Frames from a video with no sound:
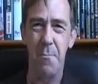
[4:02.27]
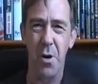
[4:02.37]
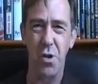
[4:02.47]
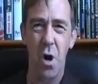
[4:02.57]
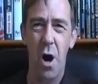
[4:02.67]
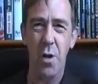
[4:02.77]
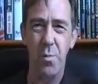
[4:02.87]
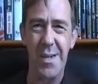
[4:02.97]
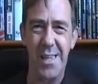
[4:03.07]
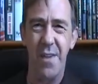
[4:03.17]
but God
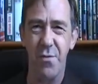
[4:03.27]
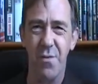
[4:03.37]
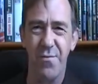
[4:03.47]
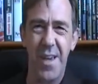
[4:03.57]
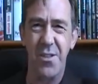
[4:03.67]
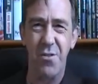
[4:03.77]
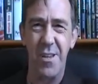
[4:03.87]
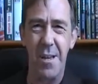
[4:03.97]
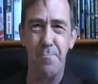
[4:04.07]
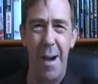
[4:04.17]
will give you
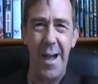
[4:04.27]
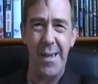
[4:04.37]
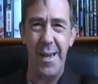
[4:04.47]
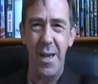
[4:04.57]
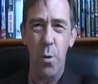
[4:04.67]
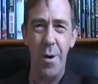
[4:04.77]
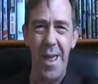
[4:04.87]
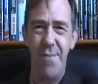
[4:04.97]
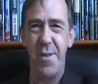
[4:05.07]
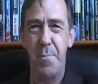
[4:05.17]
victory in Baca. When
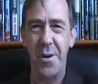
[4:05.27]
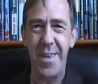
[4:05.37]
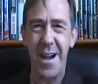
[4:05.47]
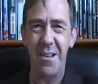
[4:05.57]
everybody